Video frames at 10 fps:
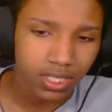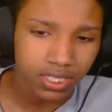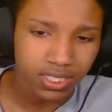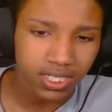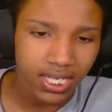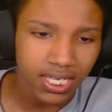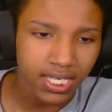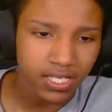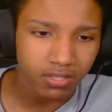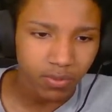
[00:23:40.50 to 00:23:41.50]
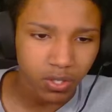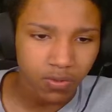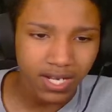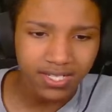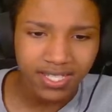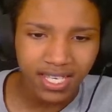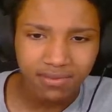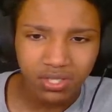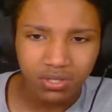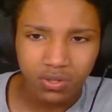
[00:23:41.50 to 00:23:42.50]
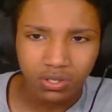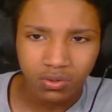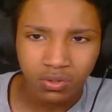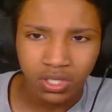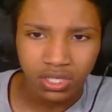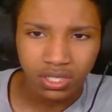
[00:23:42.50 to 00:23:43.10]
Days, bro. Why this game so annoying?